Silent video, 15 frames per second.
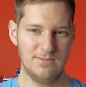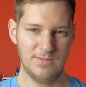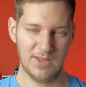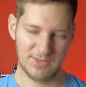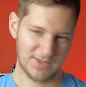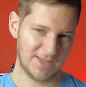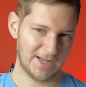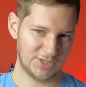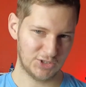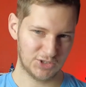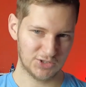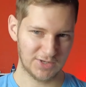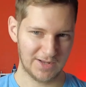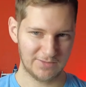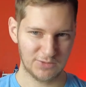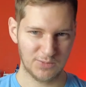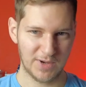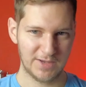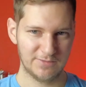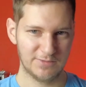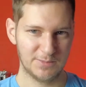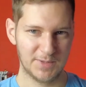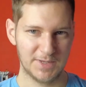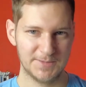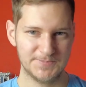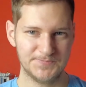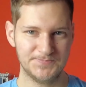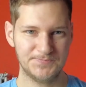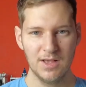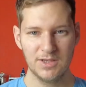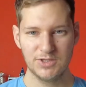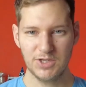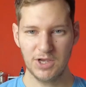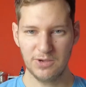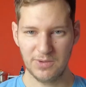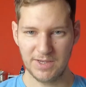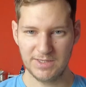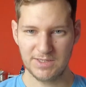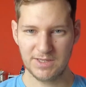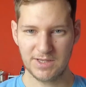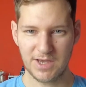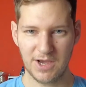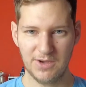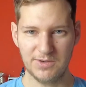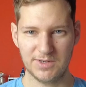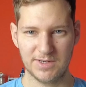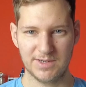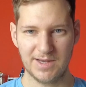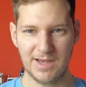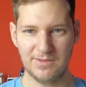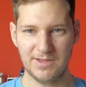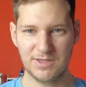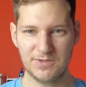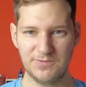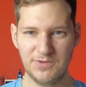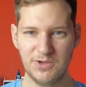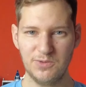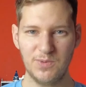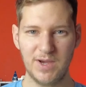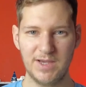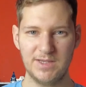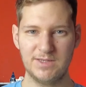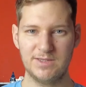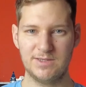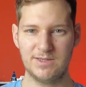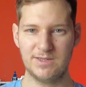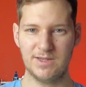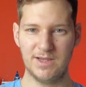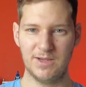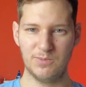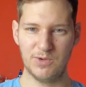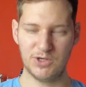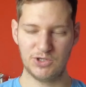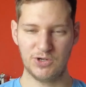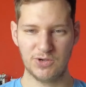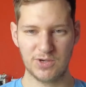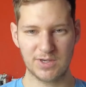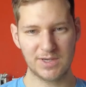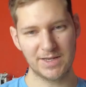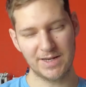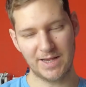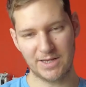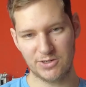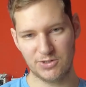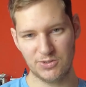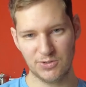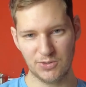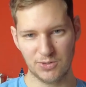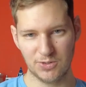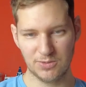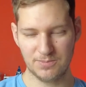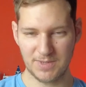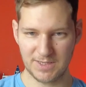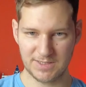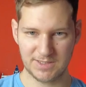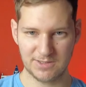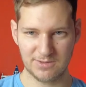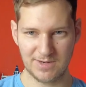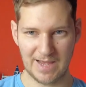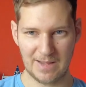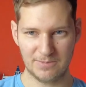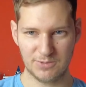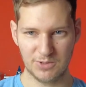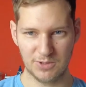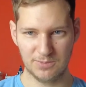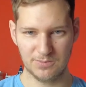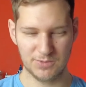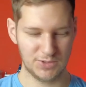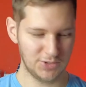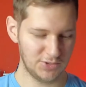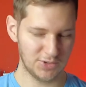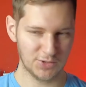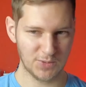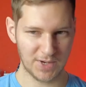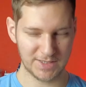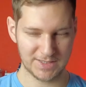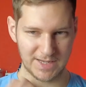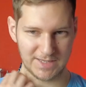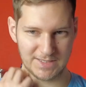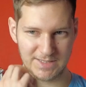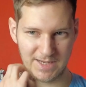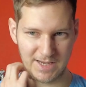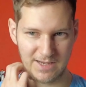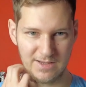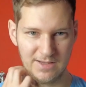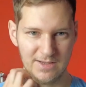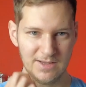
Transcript: I think that's just going to have to wait for me. So into the coding. Now there's a few ways in which you can connect your PC or laptop to the Quest headset.